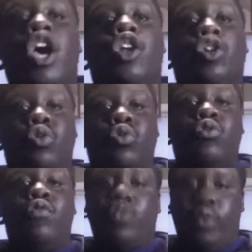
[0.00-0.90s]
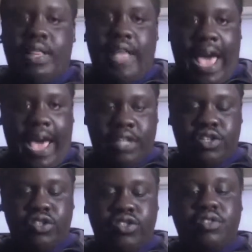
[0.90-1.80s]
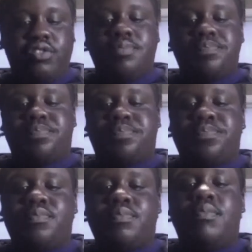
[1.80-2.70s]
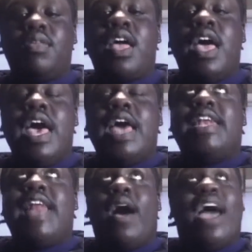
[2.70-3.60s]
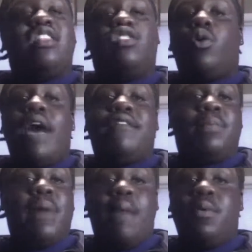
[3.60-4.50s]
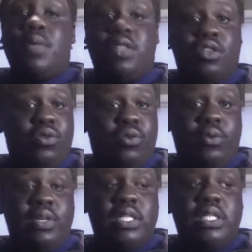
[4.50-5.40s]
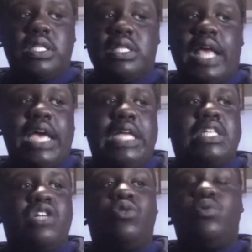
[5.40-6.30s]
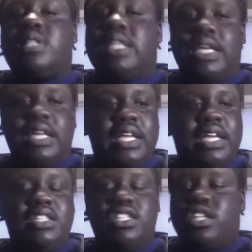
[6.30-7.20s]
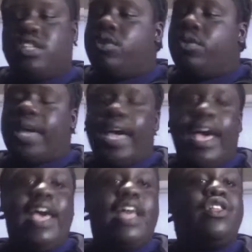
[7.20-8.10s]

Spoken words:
new voice actors. Now, I don't have a problem with the new ones. Like the new Dee Dee, she's okay. The